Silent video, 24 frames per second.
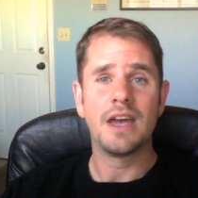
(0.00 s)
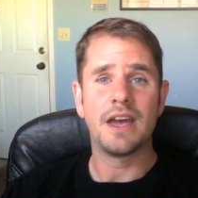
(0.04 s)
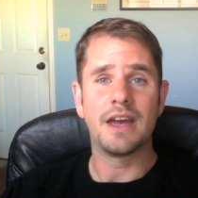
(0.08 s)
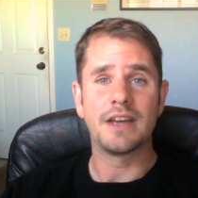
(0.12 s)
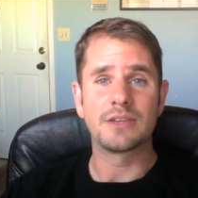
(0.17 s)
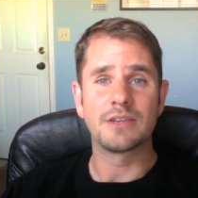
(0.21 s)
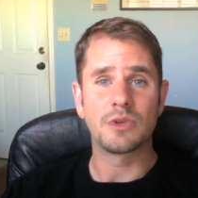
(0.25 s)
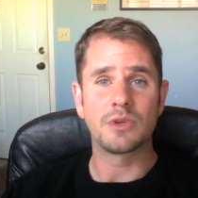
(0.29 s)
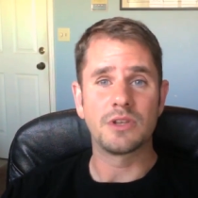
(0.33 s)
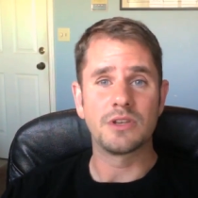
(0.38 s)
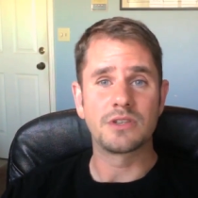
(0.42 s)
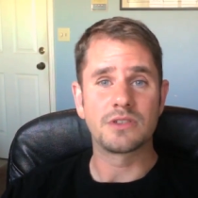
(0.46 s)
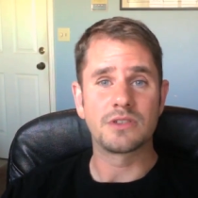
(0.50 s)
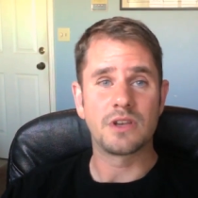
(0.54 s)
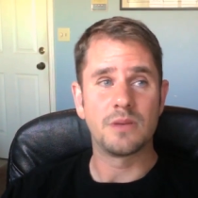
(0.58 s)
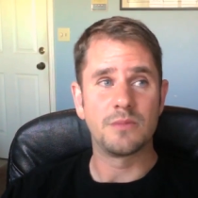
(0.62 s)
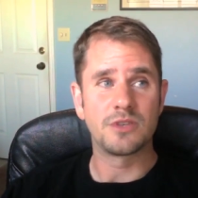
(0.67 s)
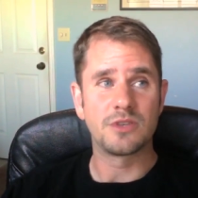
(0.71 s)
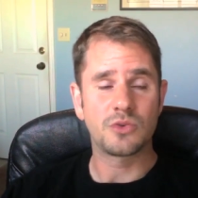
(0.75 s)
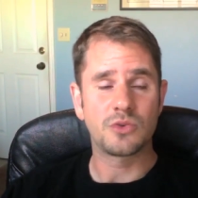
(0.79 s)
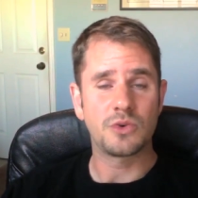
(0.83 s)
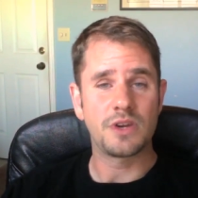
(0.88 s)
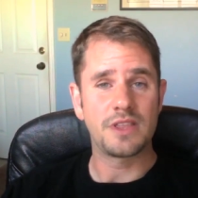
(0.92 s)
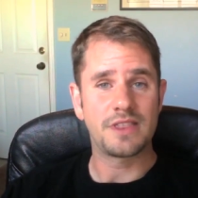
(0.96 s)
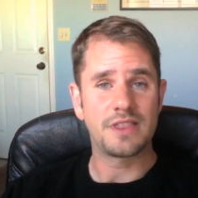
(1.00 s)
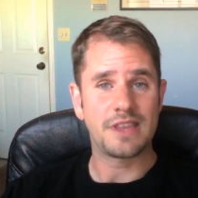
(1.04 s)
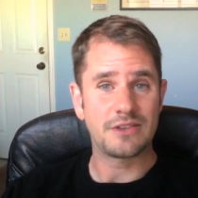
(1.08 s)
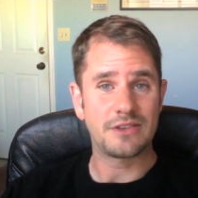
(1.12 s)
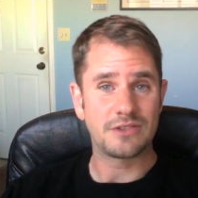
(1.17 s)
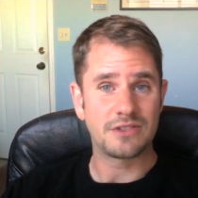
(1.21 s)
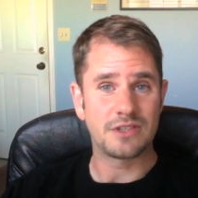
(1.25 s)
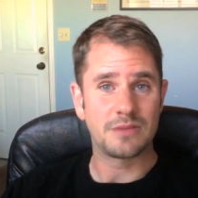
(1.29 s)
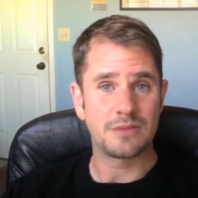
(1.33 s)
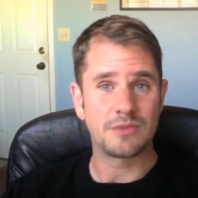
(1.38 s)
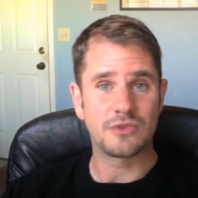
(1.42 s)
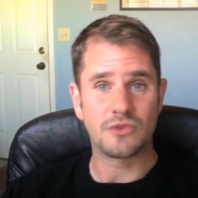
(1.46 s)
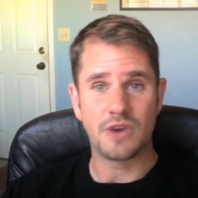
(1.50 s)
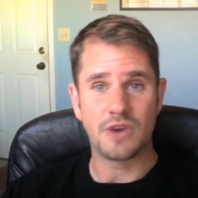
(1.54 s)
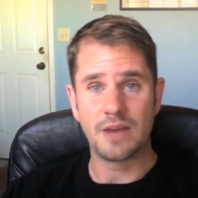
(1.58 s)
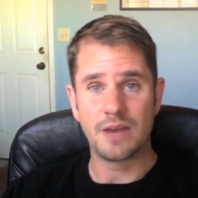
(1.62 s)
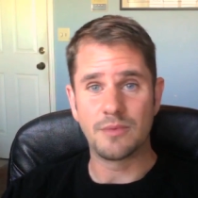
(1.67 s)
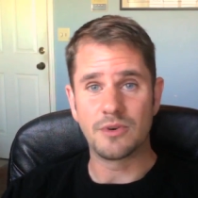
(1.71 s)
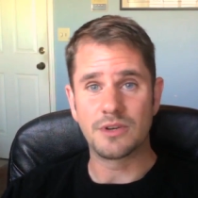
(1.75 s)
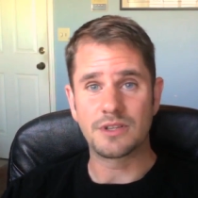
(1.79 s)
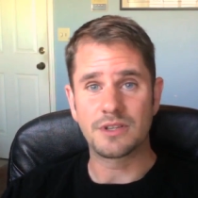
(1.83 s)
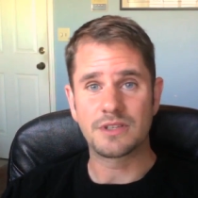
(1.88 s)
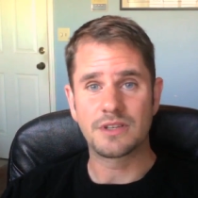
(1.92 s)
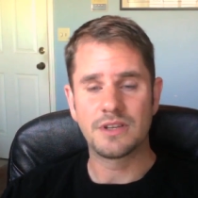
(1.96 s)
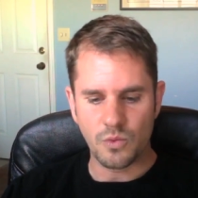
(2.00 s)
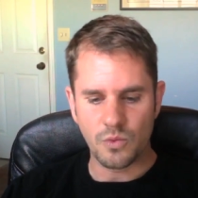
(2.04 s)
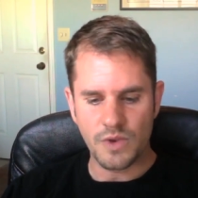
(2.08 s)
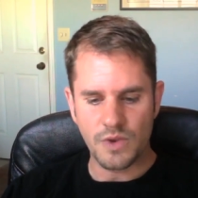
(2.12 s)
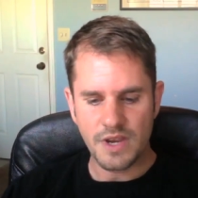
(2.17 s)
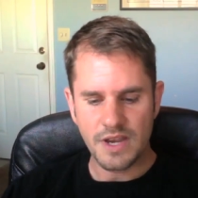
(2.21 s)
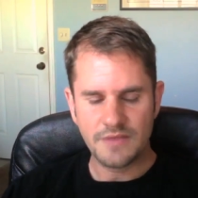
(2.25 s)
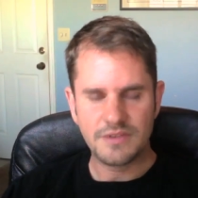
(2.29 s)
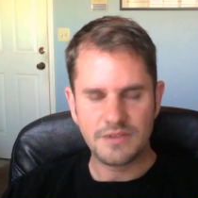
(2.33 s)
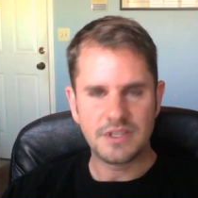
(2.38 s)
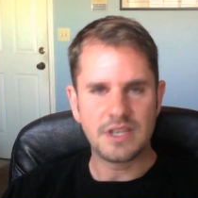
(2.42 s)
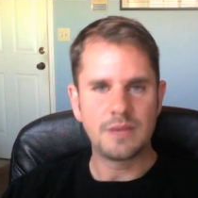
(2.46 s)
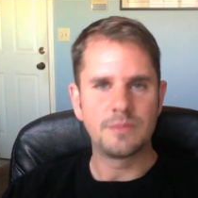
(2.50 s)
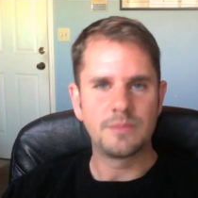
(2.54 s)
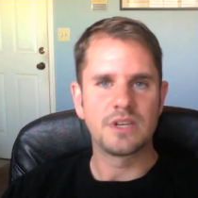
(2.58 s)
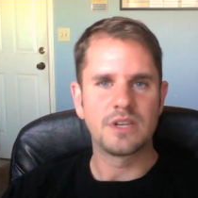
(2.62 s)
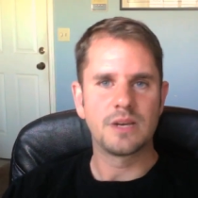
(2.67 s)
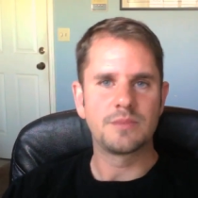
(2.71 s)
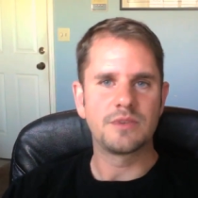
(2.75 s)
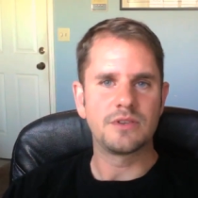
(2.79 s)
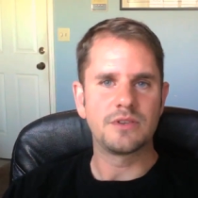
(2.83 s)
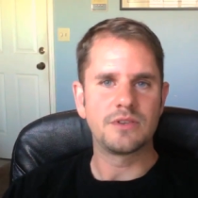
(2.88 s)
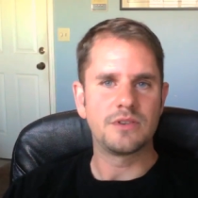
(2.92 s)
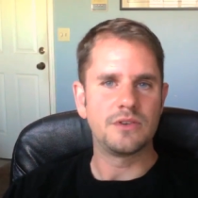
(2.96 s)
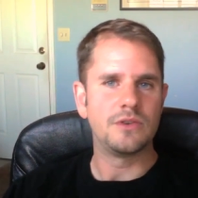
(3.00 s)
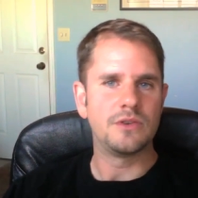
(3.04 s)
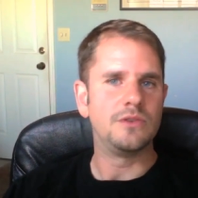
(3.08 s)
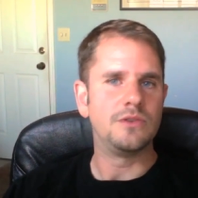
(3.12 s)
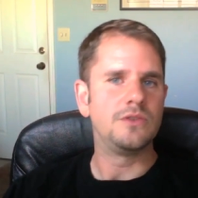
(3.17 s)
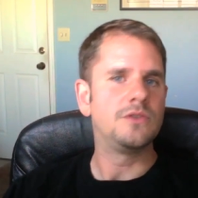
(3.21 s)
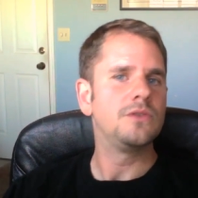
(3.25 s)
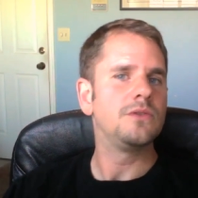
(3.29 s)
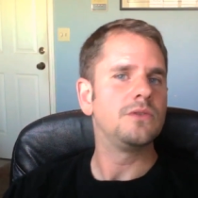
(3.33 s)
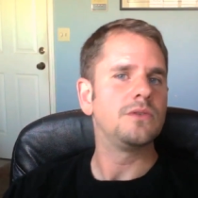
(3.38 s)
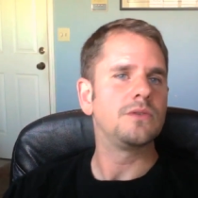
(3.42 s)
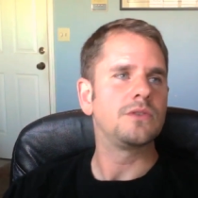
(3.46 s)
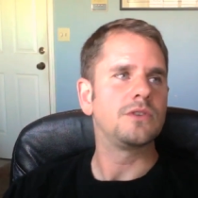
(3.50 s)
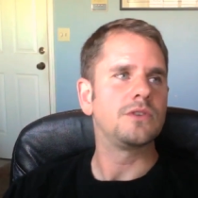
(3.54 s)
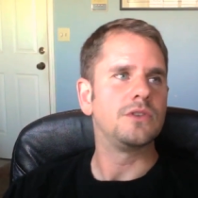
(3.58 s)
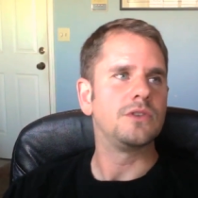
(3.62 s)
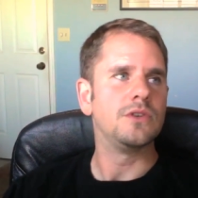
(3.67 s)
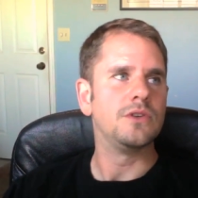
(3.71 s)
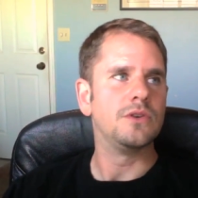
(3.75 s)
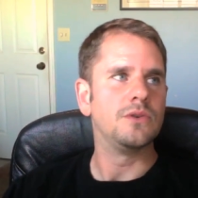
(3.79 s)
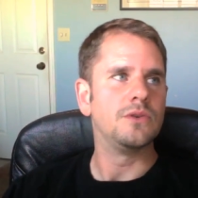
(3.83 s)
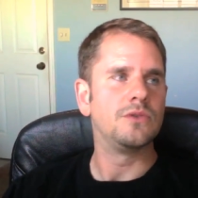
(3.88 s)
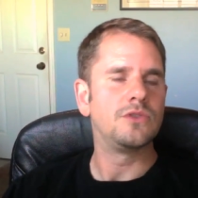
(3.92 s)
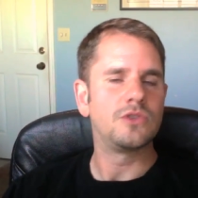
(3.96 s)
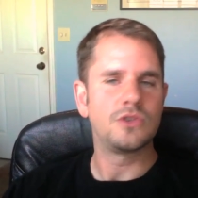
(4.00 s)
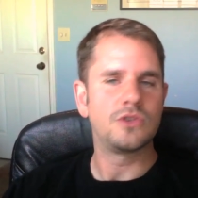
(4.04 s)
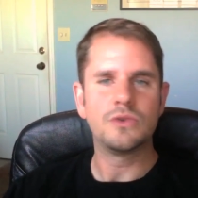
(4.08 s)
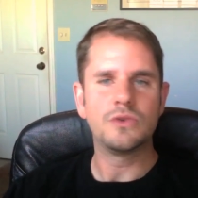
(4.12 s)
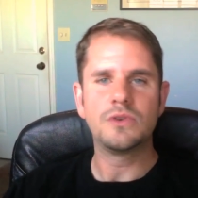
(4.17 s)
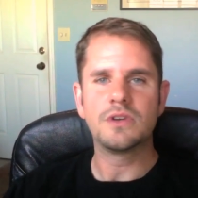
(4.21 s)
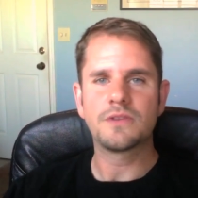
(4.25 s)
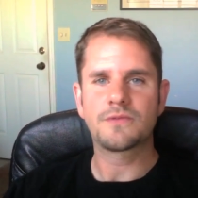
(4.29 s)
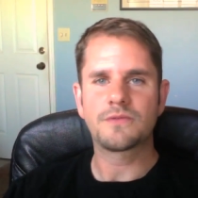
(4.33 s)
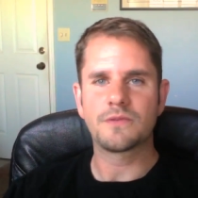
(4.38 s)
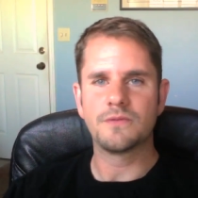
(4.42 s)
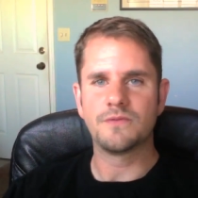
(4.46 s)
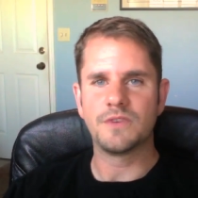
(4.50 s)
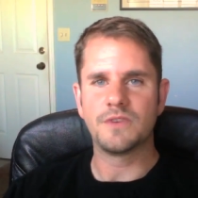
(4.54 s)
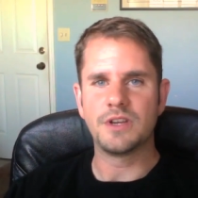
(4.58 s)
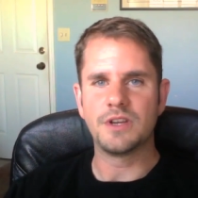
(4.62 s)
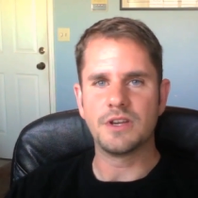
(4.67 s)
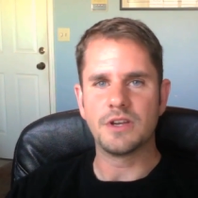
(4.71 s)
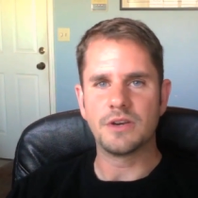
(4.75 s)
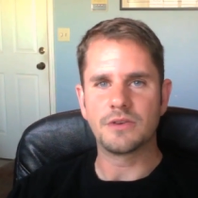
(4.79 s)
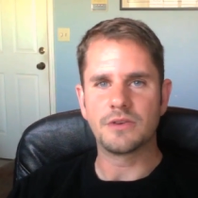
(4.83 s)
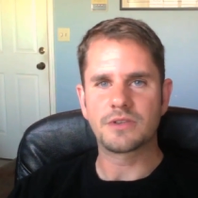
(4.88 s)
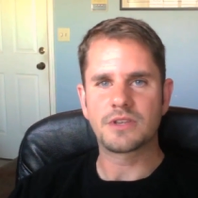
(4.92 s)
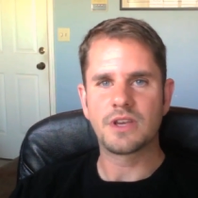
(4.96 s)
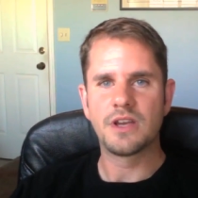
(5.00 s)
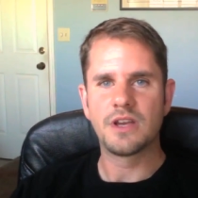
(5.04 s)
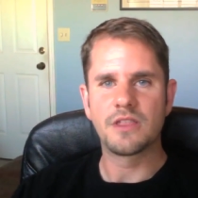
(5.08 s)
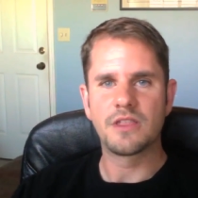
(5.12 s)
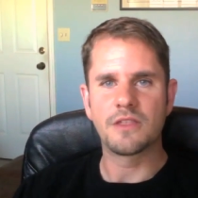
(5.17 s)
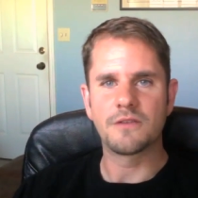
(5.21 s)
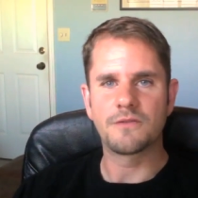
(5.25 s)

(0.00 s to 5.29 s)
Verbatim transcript: as well as almost 20,000 subscribers. We have teamed up to, to, do, to do two different videos.